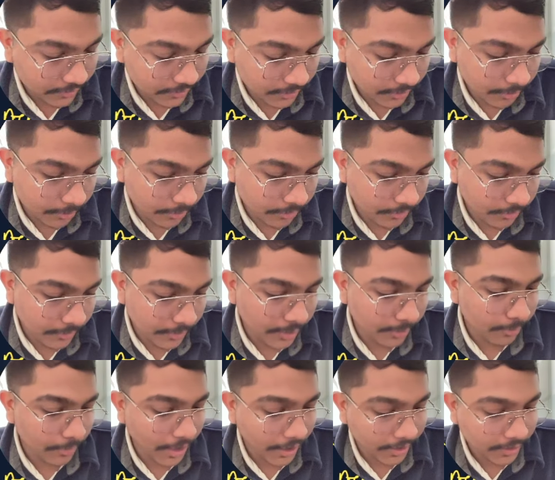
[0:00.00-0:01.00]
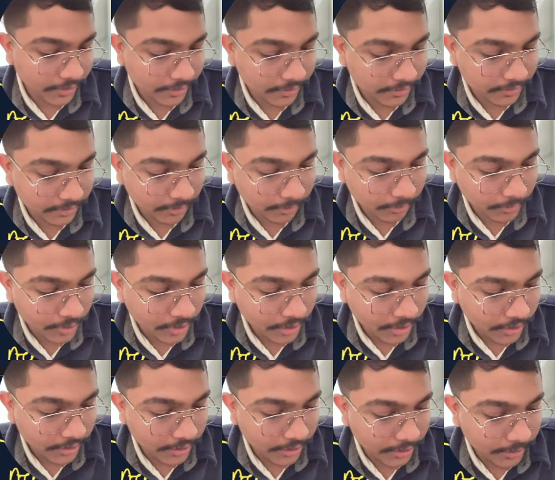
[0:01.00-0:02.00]
some in backend, some
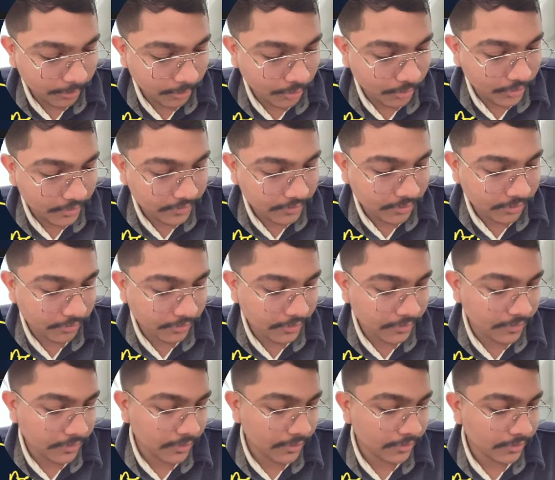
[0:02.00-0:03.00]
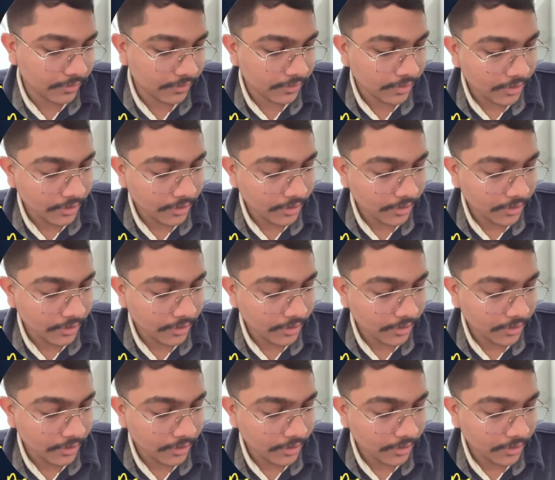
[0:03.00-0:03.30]
AWS services,